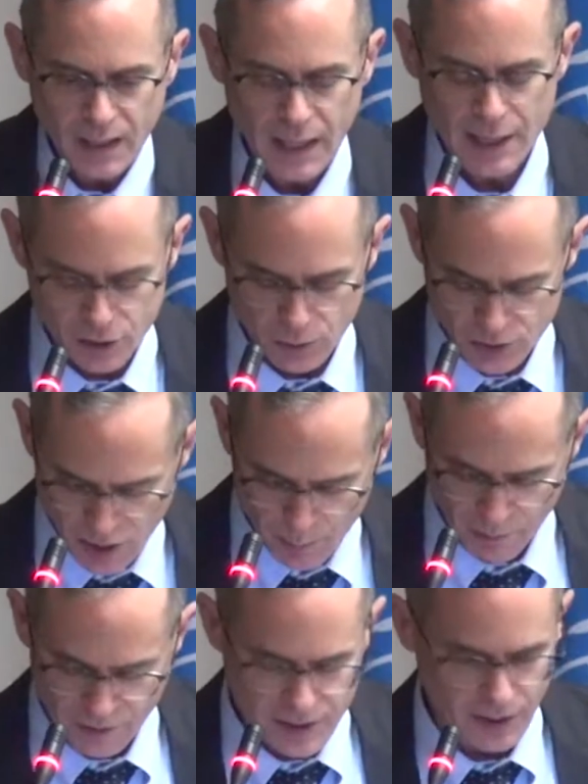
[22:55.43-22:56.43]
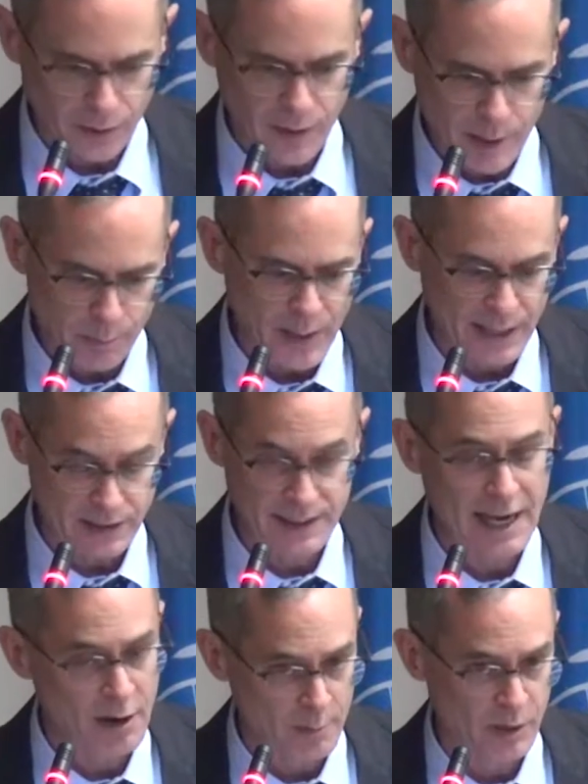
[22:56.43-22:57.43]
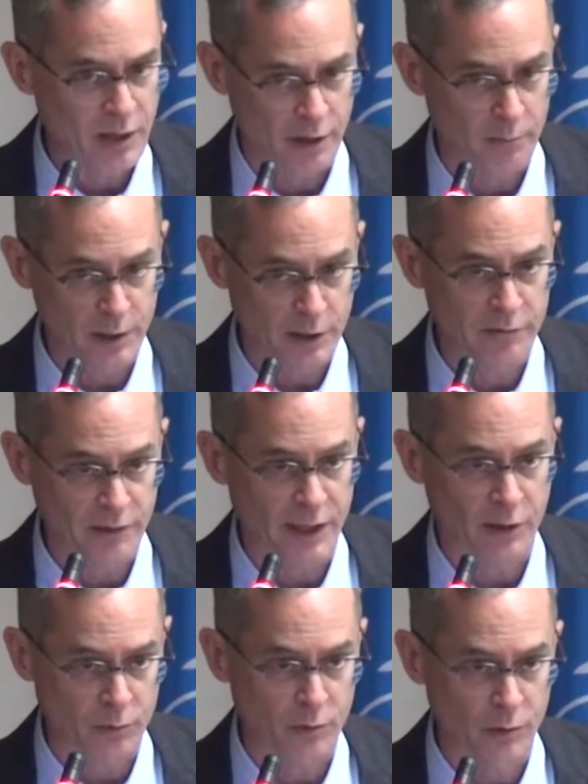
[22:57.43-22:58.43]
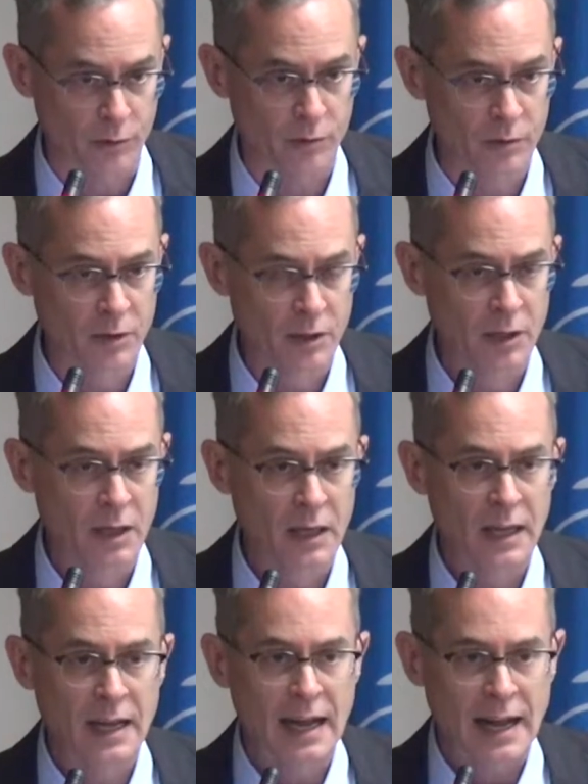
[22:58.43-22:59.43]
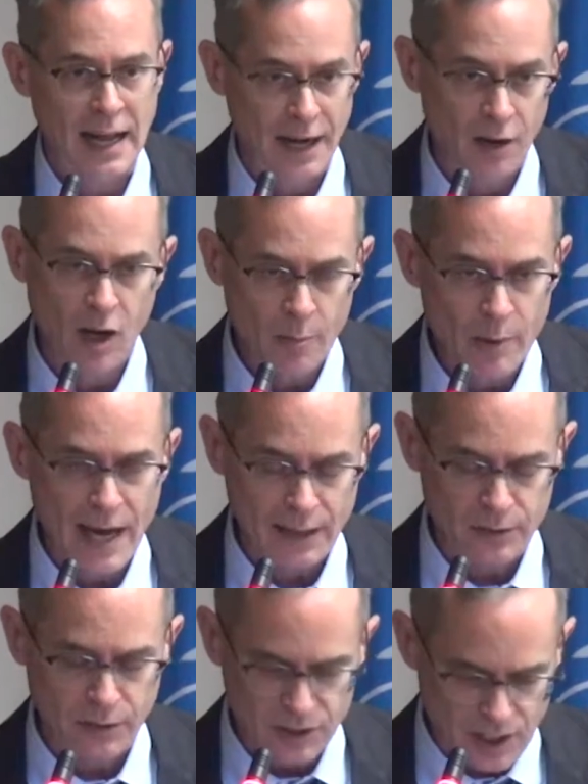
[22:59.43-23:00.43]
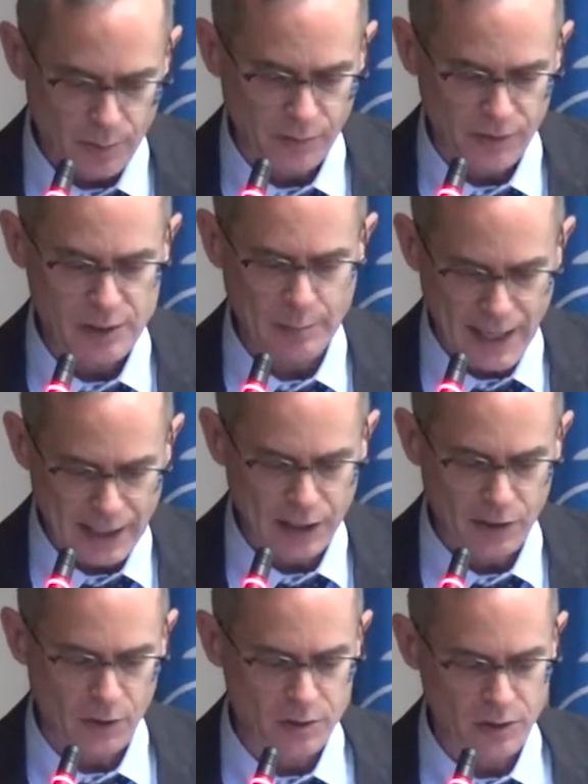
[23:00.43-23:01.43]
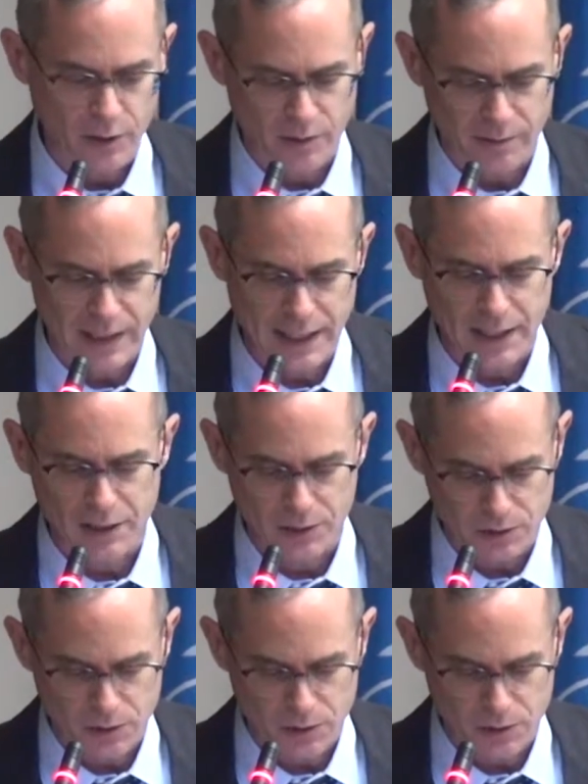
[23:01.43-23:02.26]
And so some of these other impacts, now I'm going to really flick through, and I'll come back to some of these, mainly those that are related to